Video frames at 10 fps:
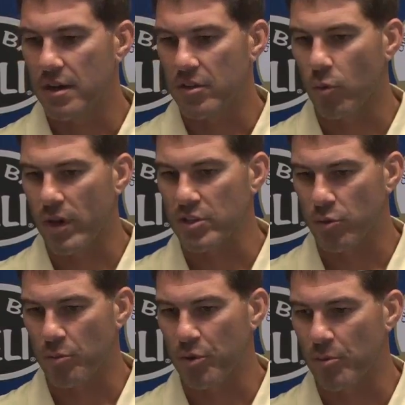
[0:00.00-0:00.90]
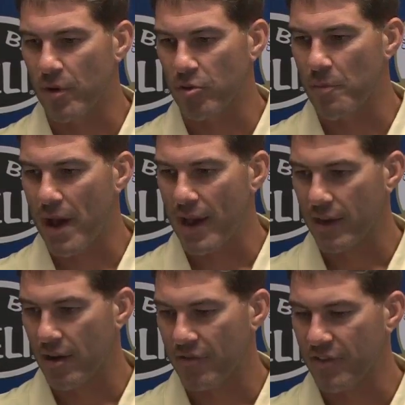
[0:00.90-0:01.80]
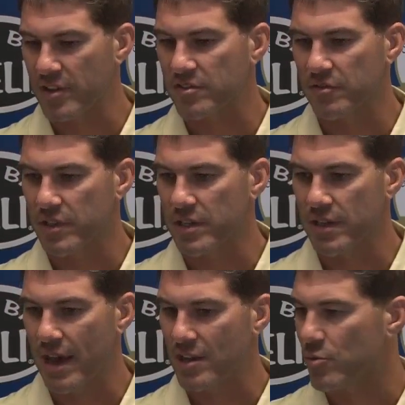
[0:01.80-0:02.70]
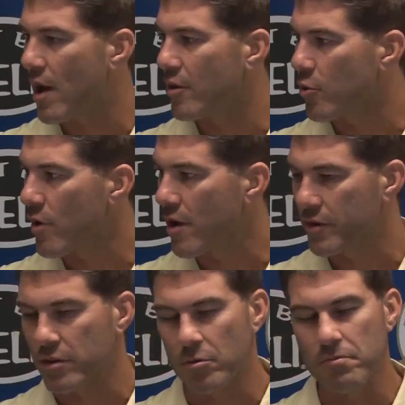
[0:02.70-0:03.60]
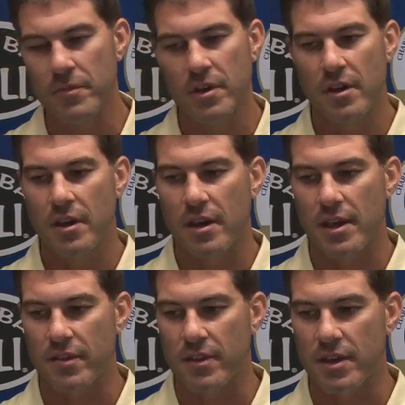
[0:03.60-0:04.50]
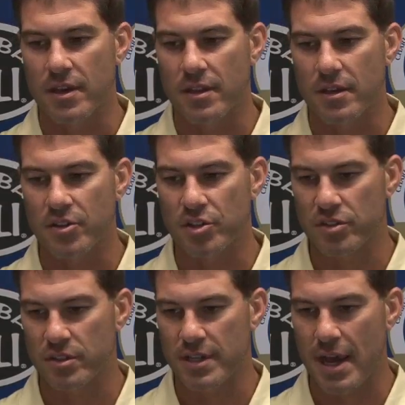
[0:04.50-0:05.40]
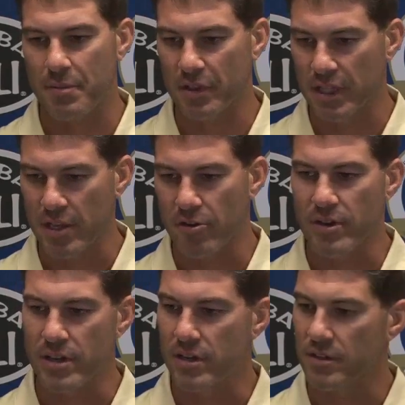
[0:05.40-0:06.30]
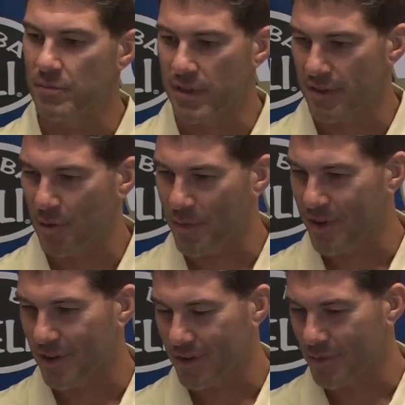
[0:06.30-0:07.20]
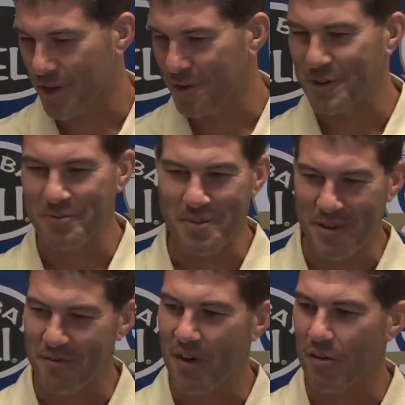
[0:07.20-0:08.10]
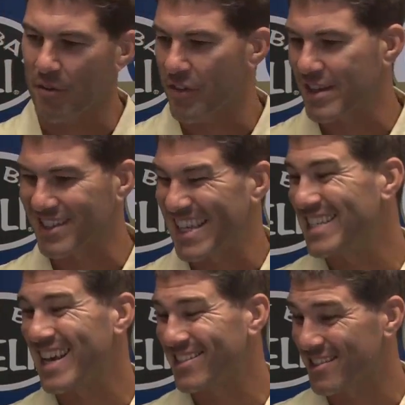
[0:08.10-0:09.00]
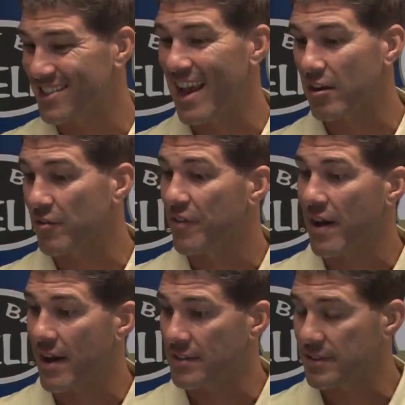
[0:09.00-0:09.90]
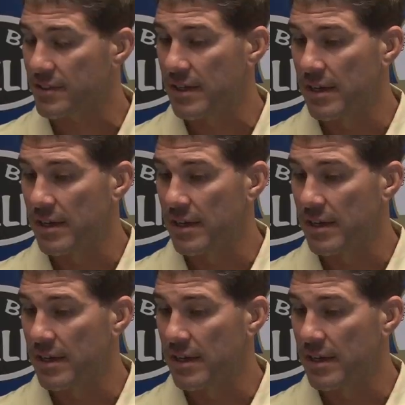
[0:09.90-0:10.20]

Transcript: the way he sort of put them on their back offensively, guys rallied around him. And then just the type of leader he is, being a husband, being a father, the things that he has to sacrifice